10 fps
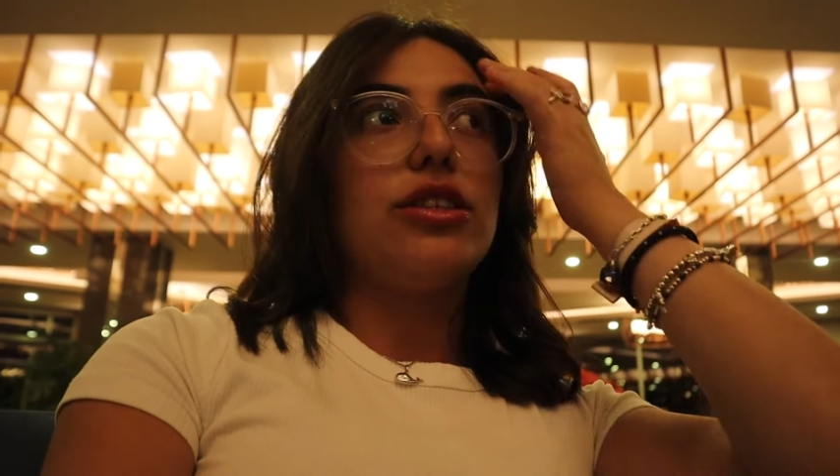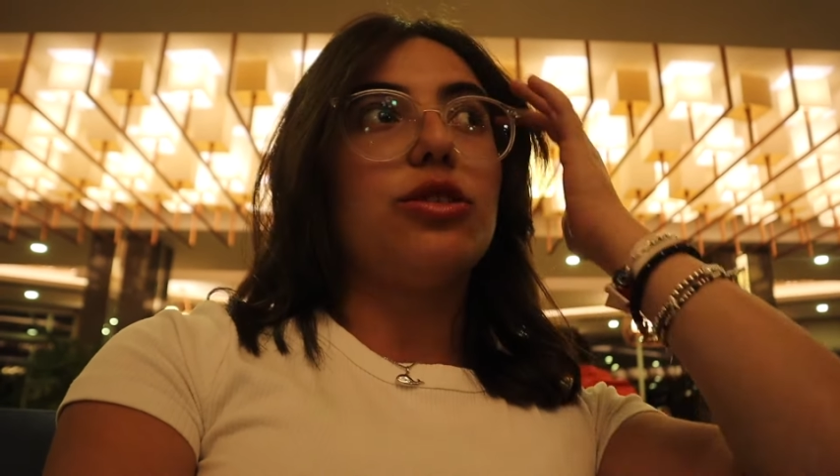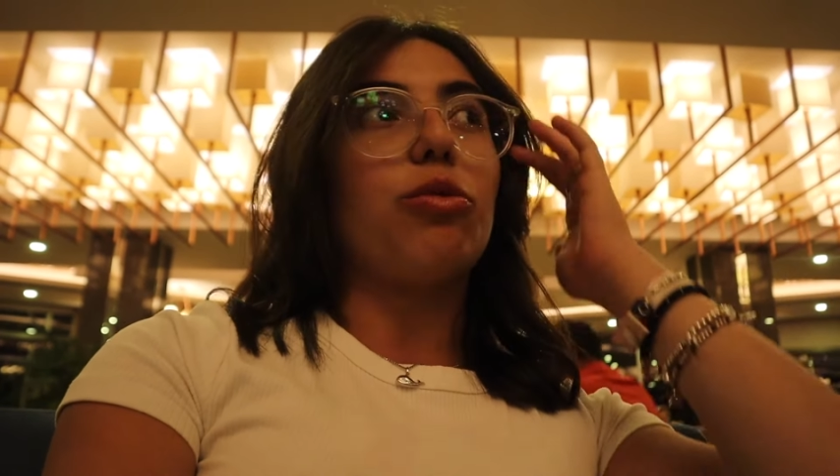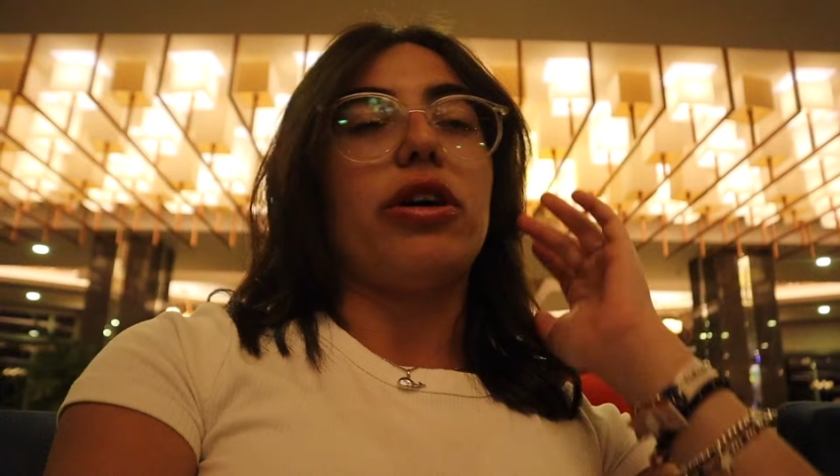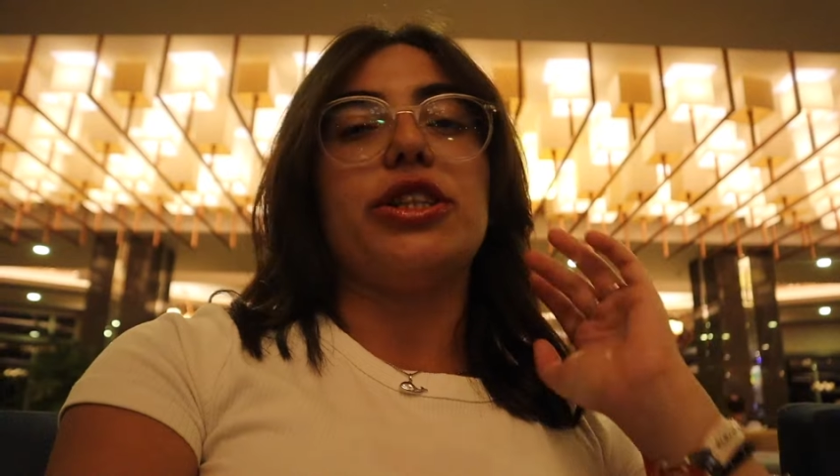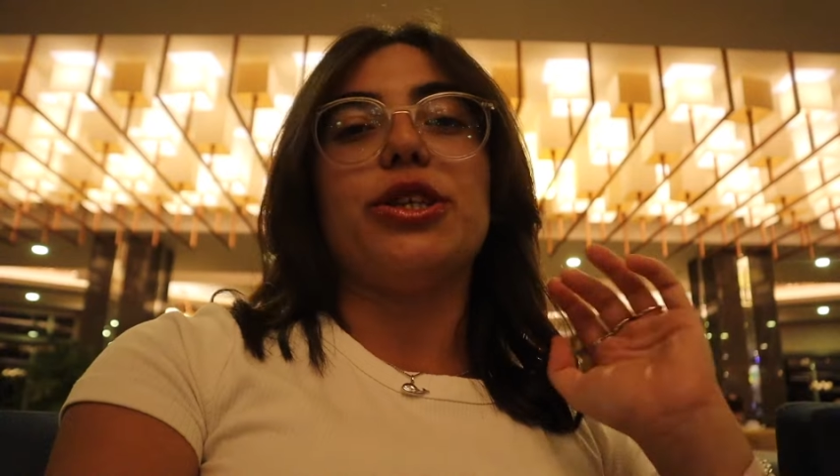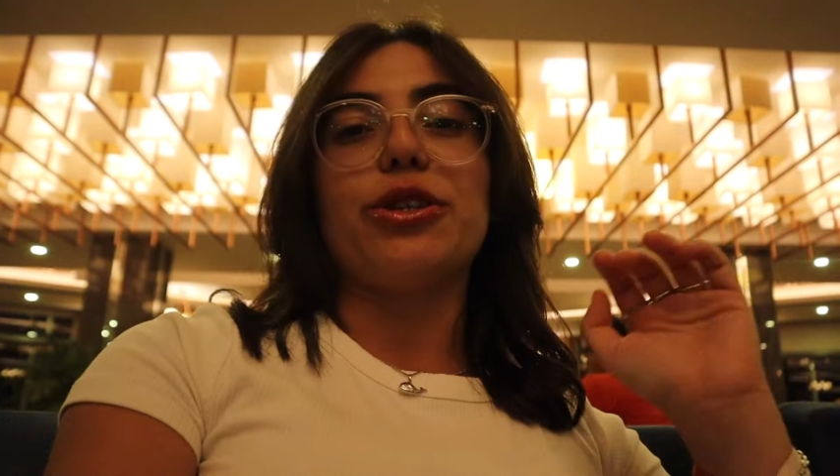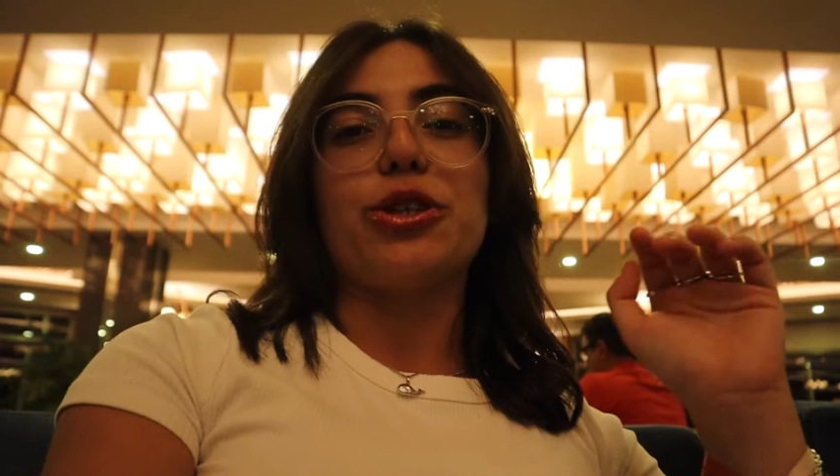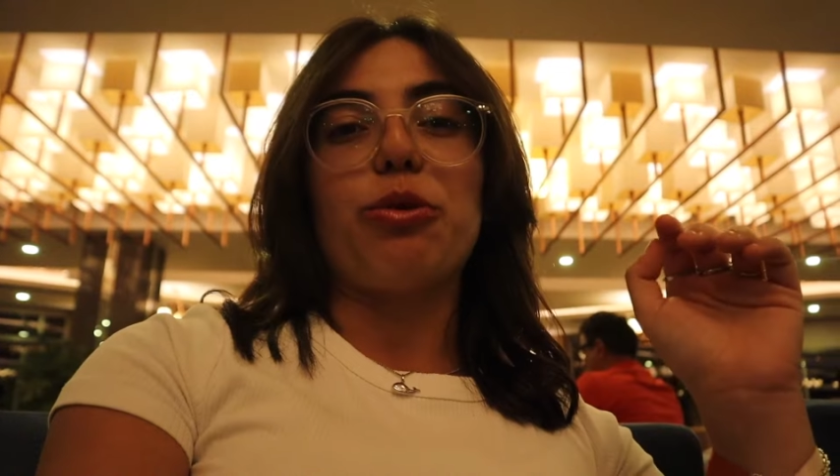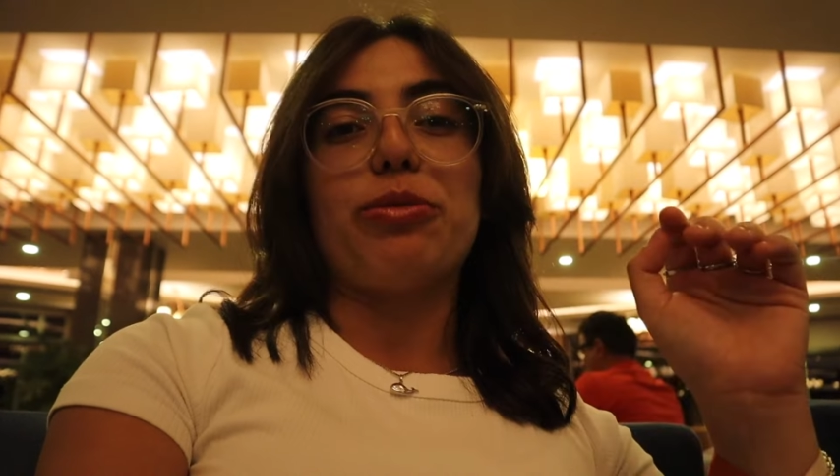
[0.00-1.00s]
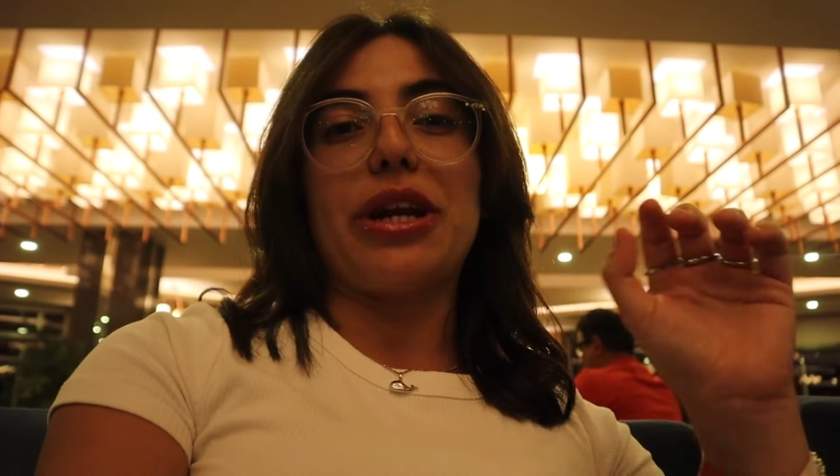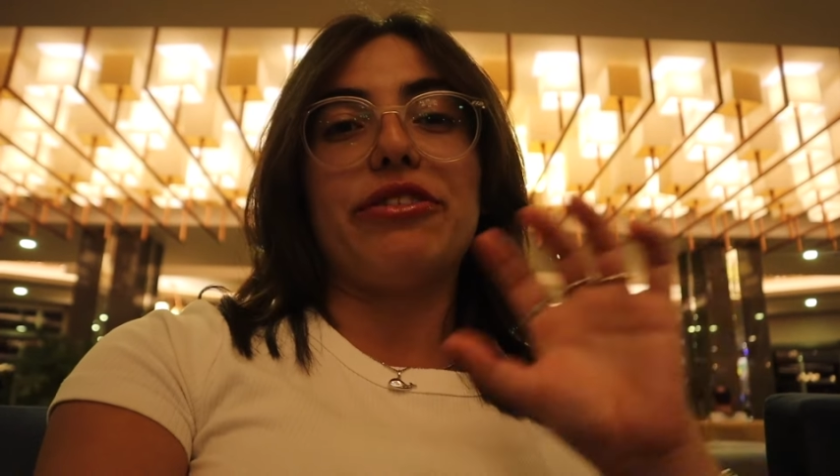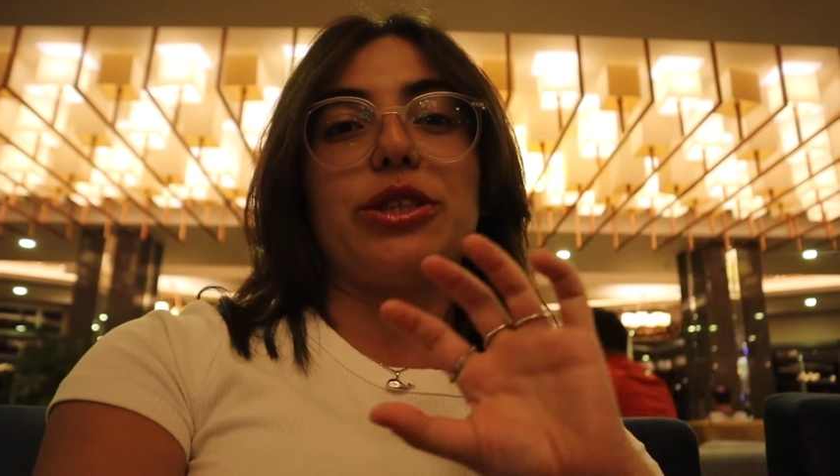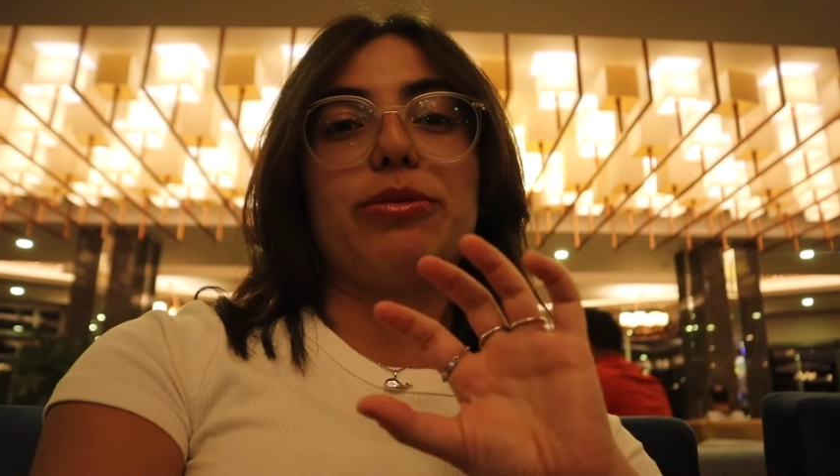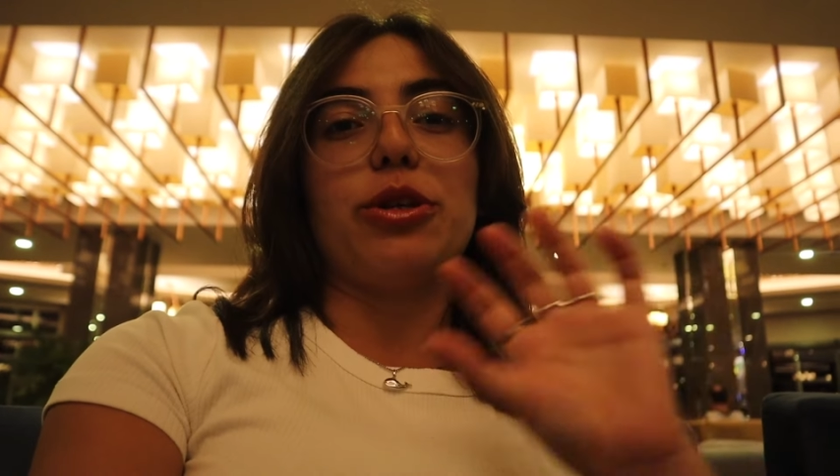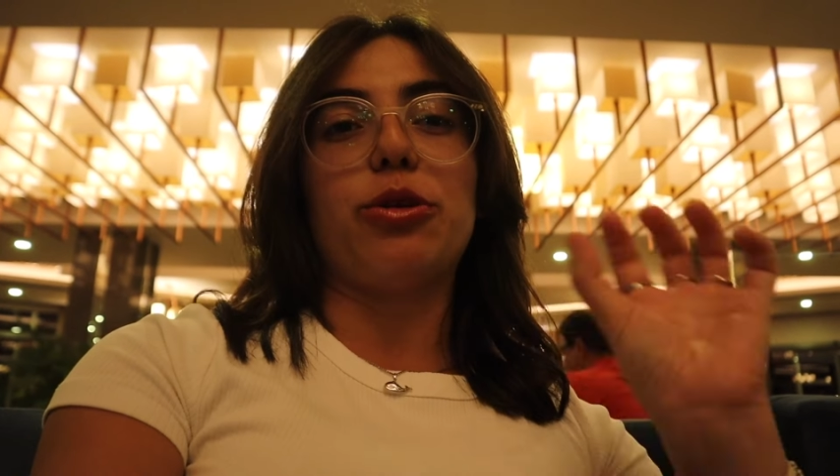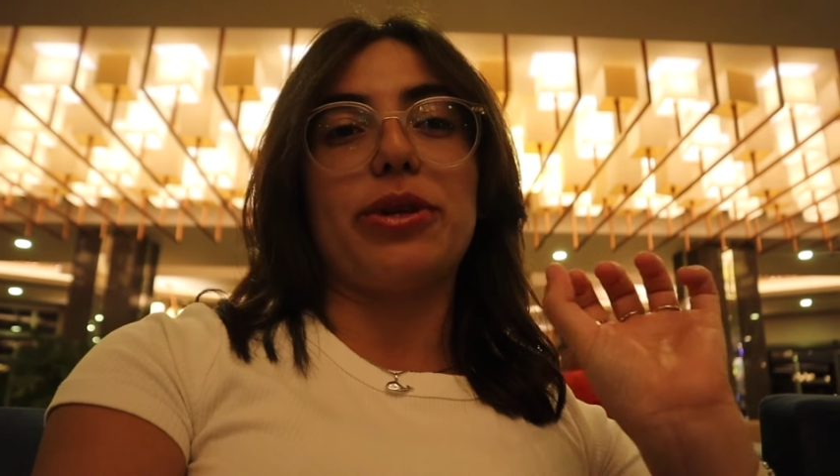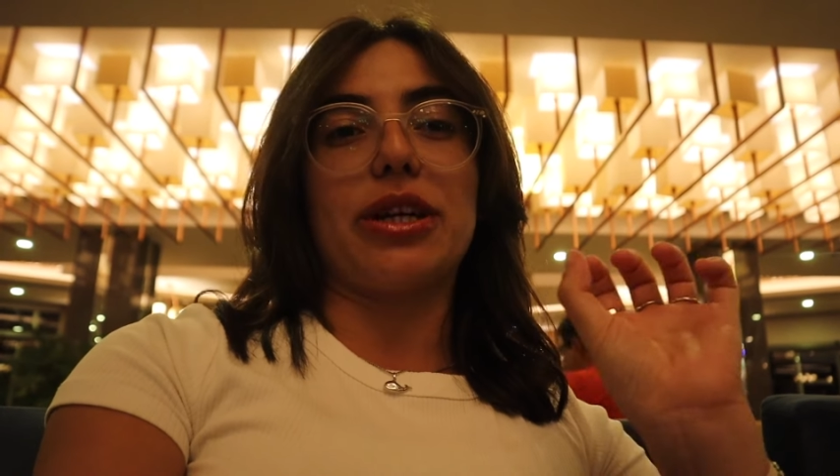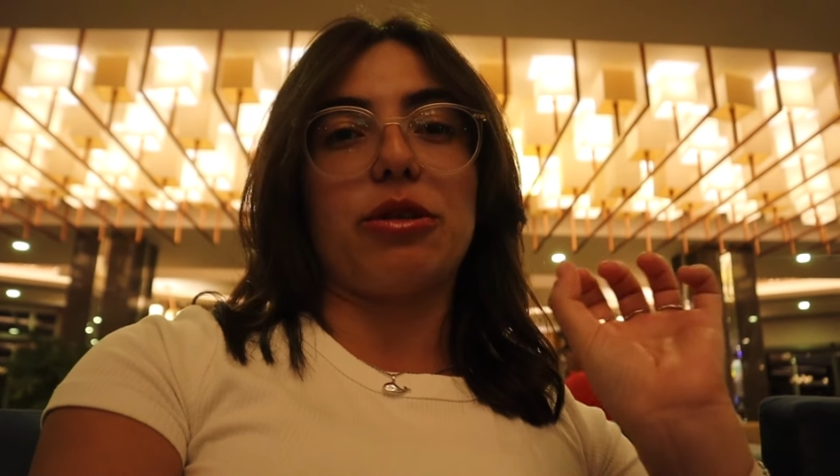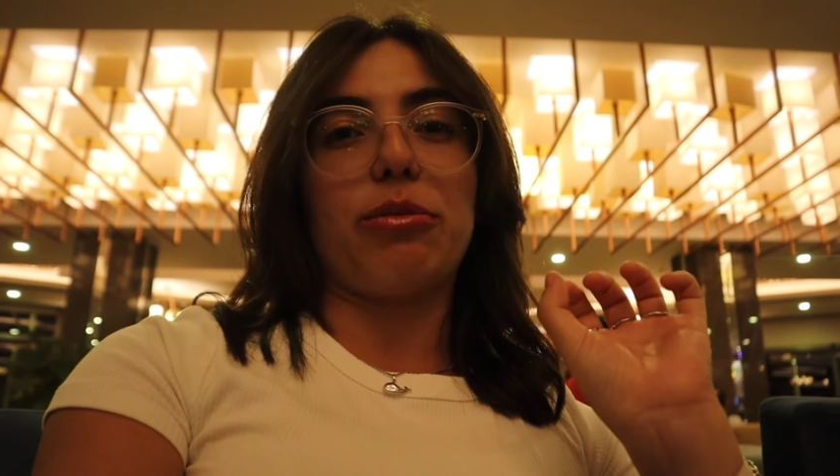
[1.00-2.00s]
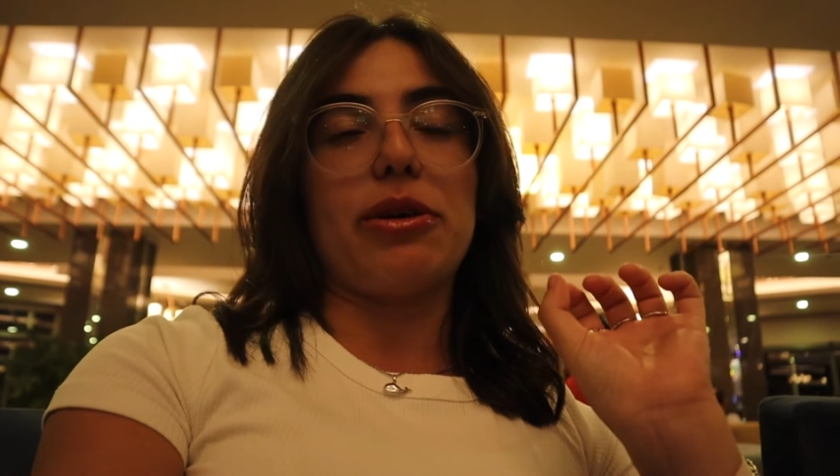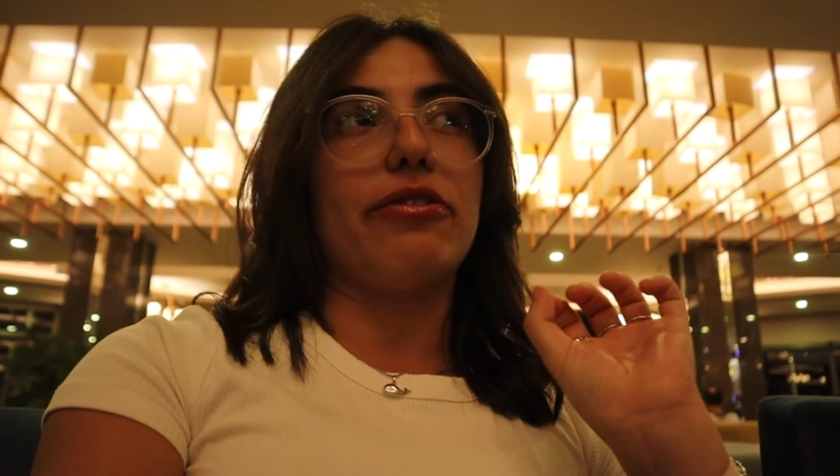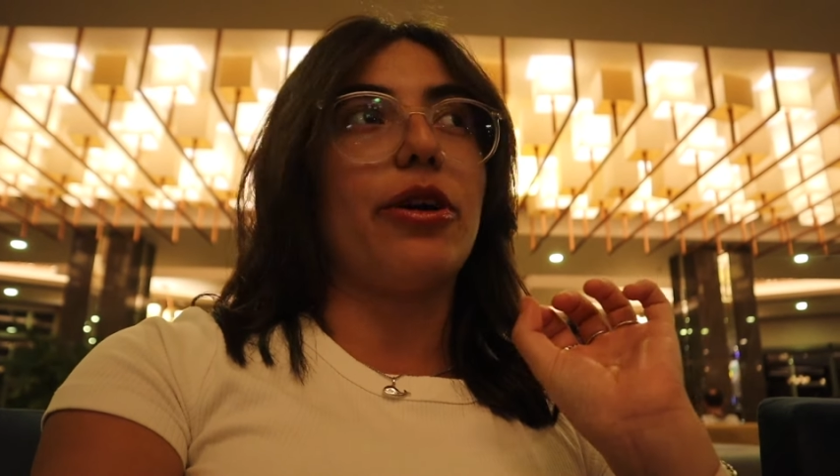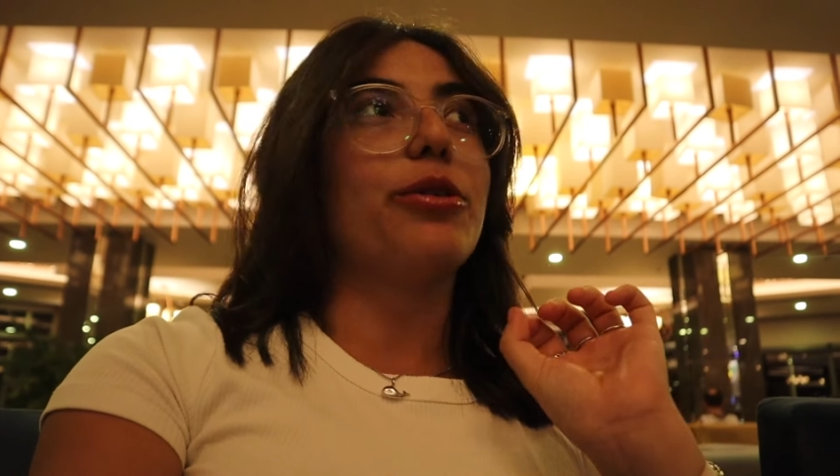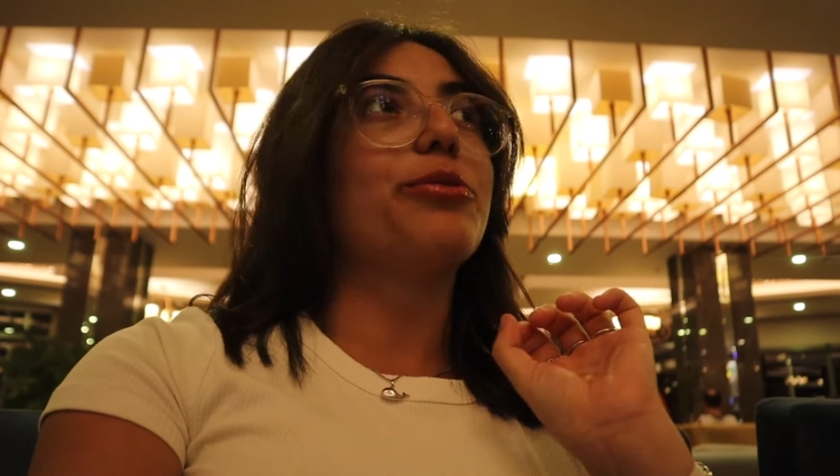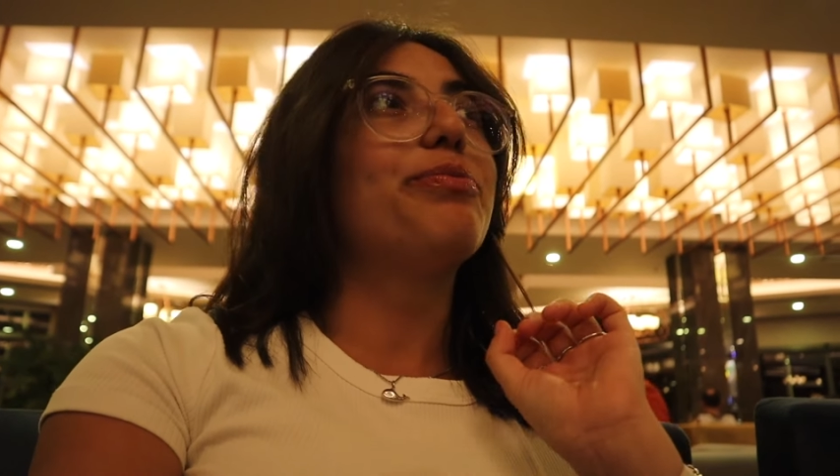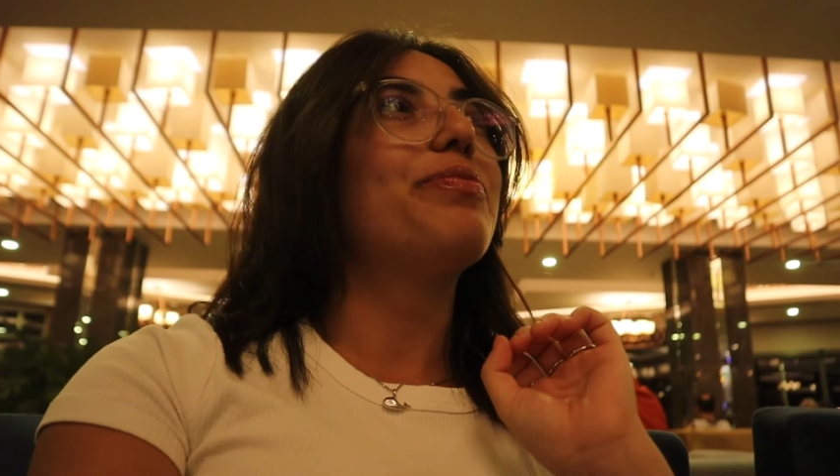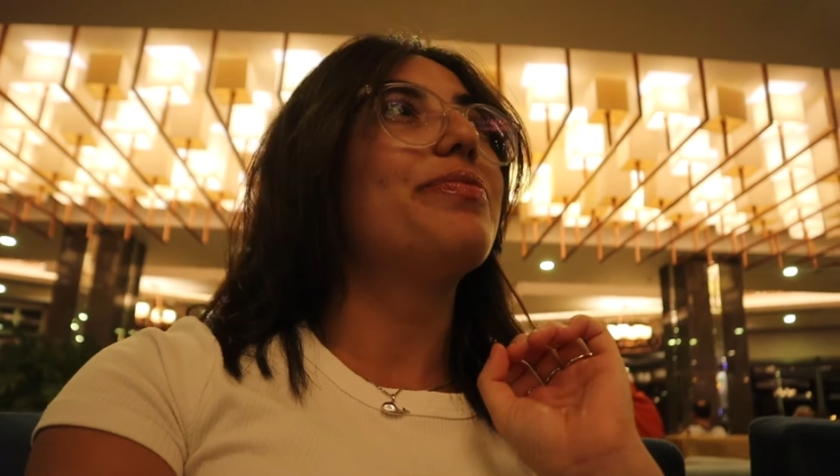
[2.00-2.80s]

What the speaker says: to watch US Open, I've just been opening it on my phone,